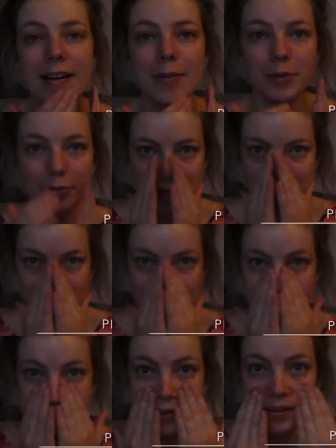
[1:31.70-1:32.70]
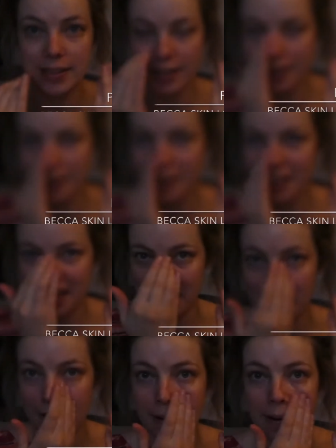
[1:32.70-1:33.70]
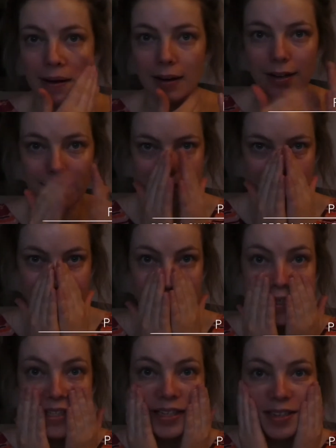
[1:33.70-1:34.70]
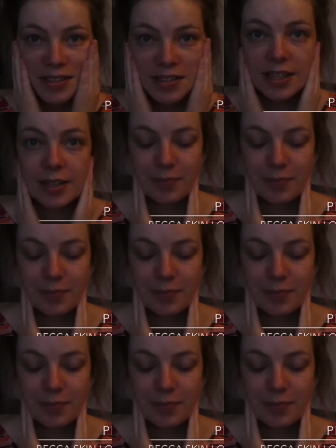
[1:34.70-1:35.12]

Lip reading: which isn't like the ideal way to use it.